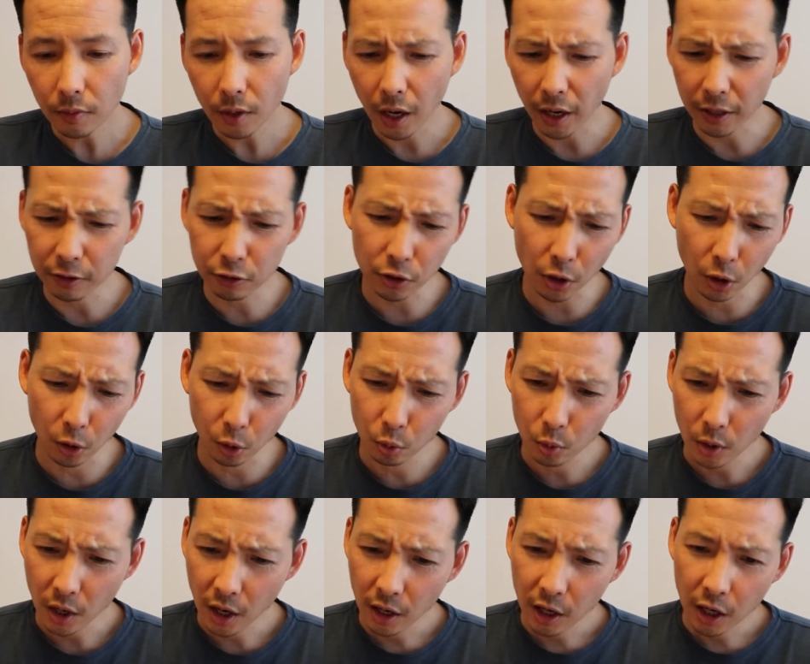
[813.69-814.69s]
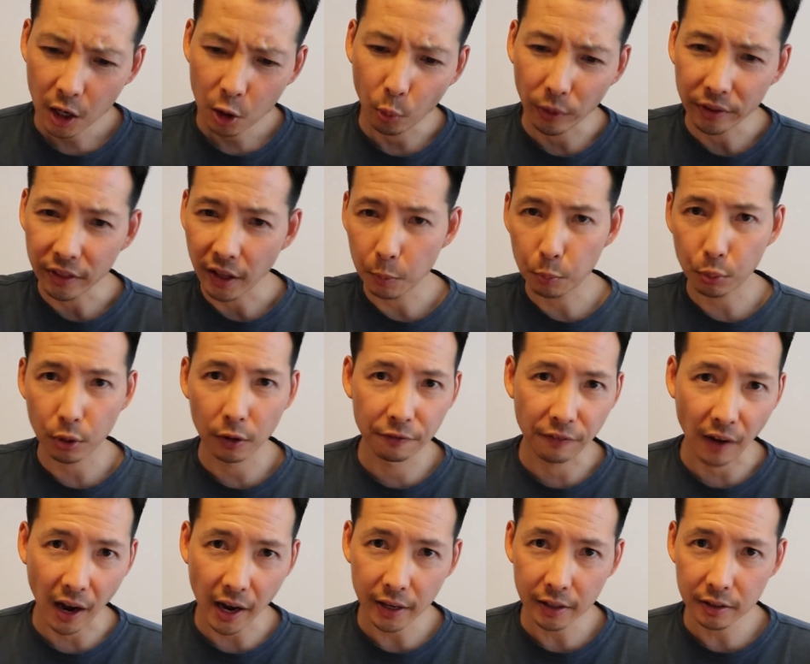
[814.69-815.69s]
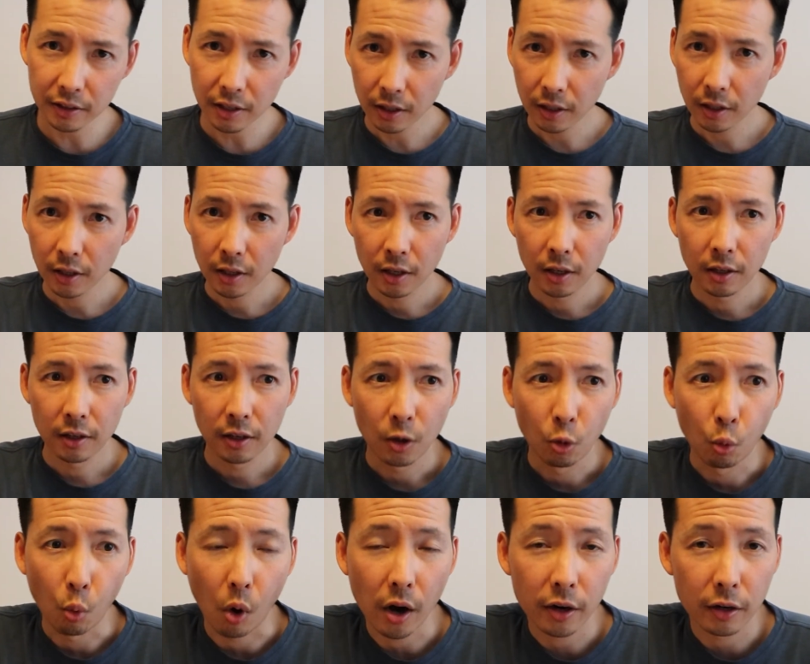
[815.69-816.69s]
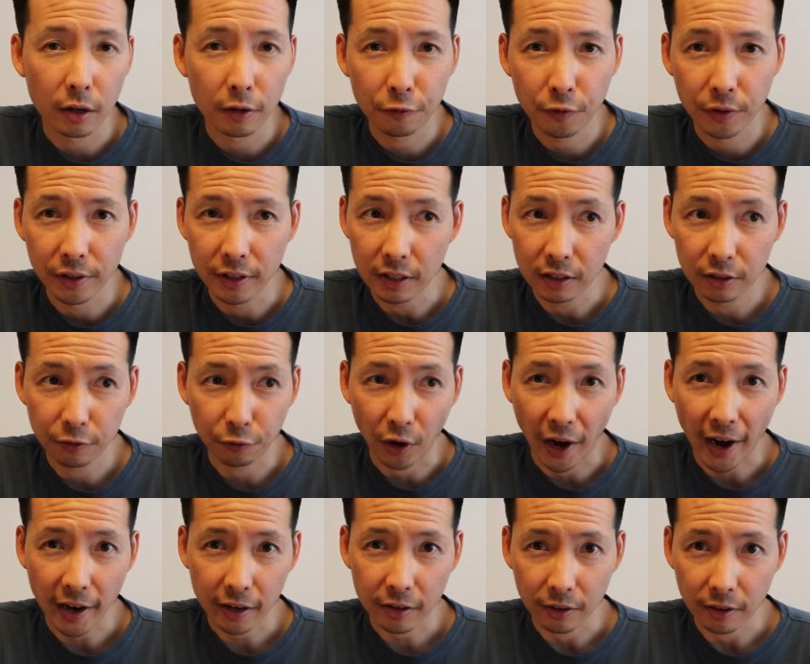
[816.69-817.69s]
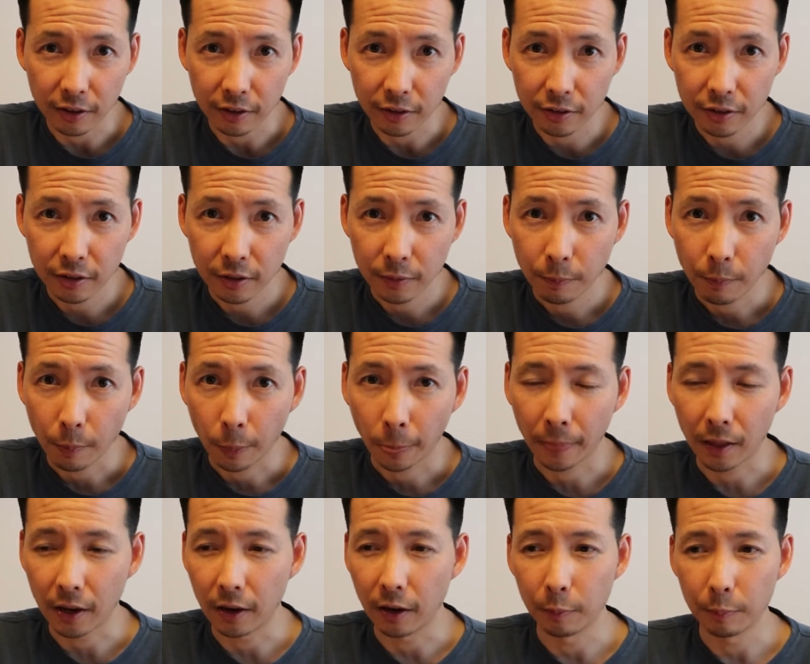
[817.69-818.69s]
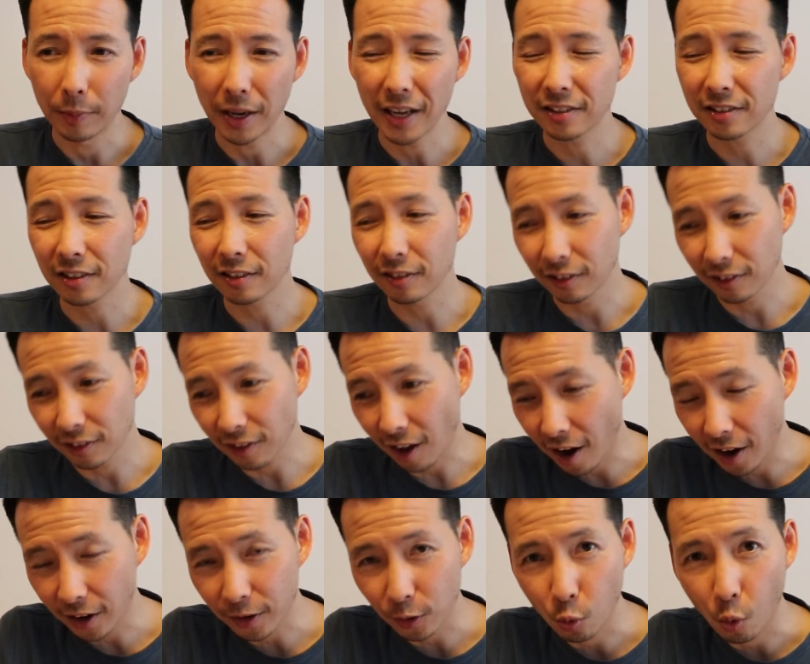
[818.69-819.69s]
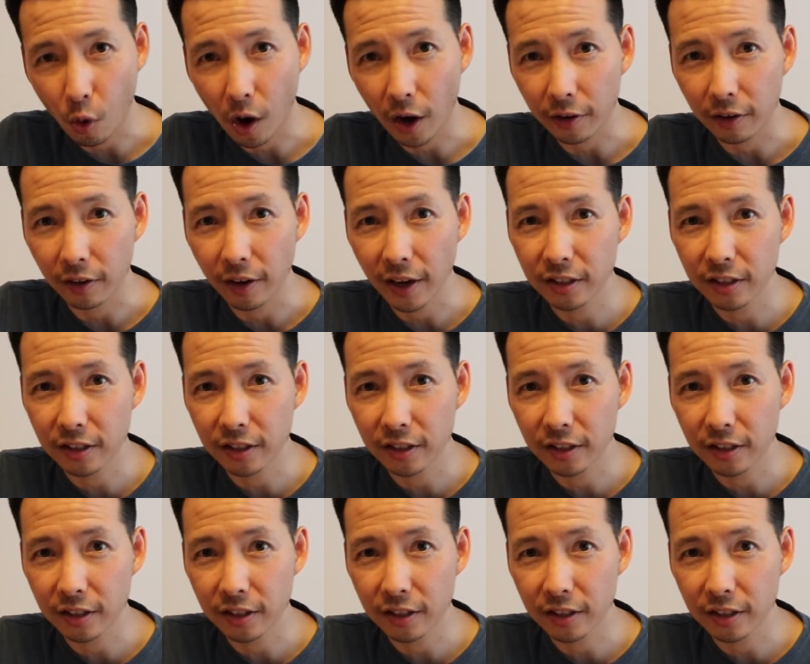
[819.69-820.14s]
And so when they provide water for these frackers, it's a lot of water.